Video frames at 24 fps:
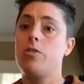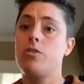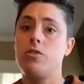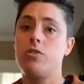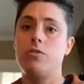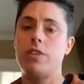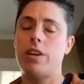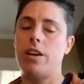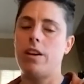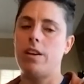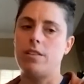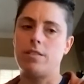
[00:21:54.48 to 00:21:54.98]

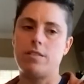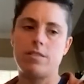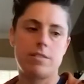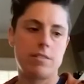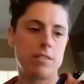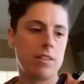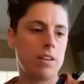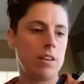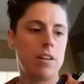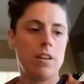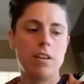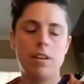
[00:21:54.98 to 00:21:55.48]
shoot day,
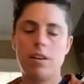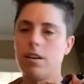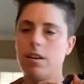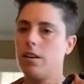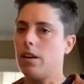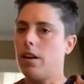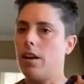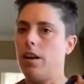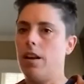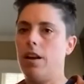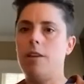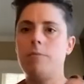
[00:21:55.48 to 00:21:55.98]
it's
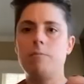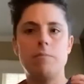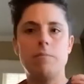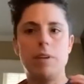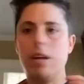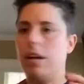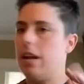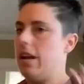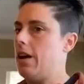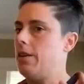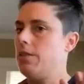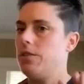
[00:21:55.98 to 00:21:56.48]
get up,
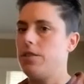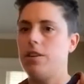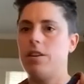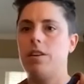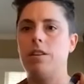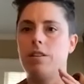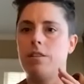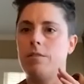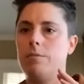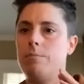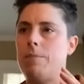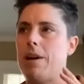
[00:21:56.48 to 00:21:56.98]
get out
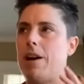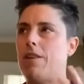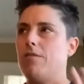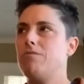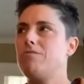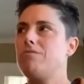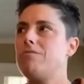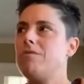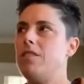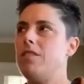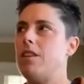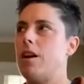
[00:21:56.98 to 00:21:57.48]
there
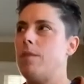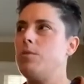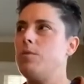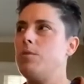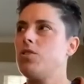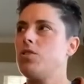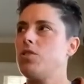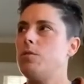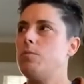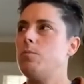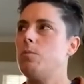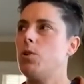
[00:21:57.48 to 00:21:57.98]
I'm
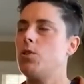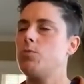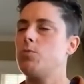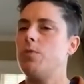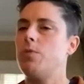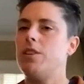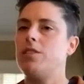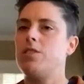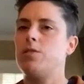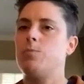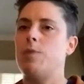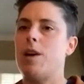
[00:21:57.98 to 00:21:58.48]
usually in most
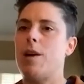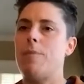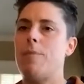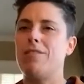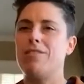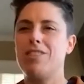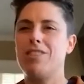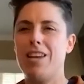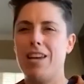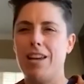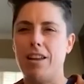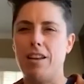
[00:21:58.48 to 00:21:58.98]
places by
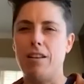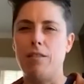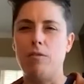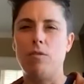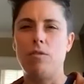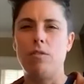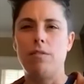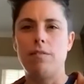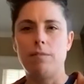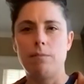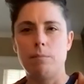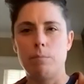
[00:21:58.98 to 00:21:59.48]
about
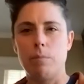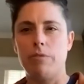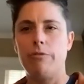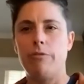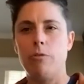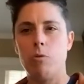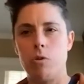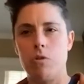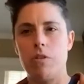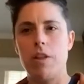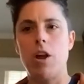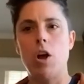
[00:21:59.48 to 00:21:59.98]
10
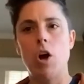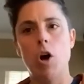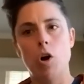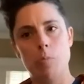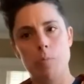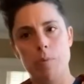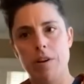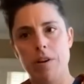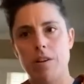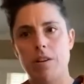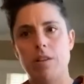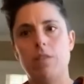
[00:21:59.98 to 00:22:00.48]
before they
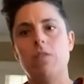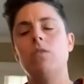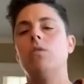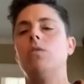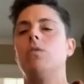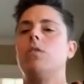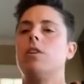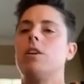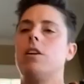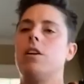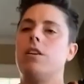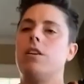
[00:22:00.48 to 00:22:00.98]
open, or,